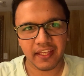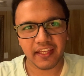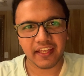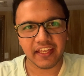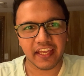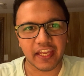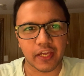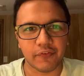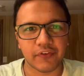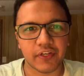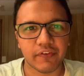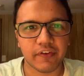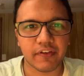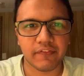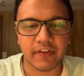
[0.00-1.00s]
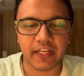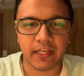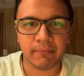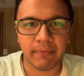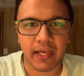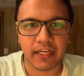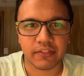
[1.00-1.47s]
Hey everyone, welcome
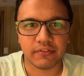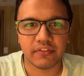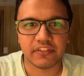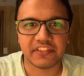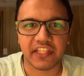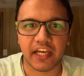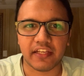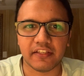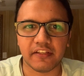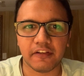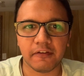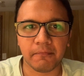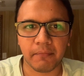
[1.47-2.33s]
back to the channel.